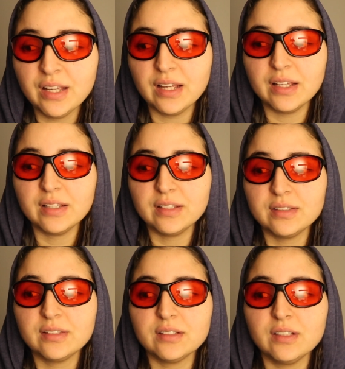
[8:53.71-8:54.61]

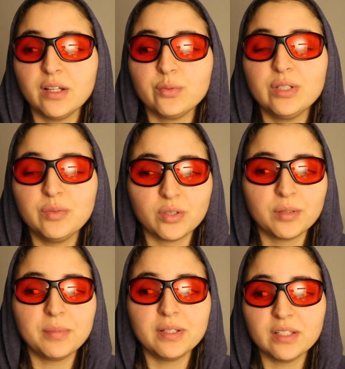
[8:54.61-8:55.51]
and I really want to
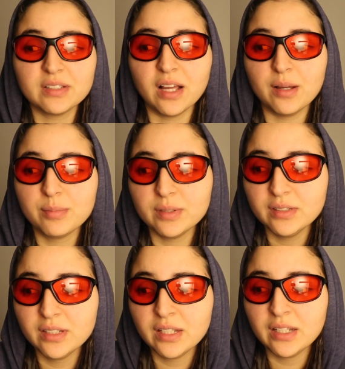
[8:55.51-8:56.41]
make it happen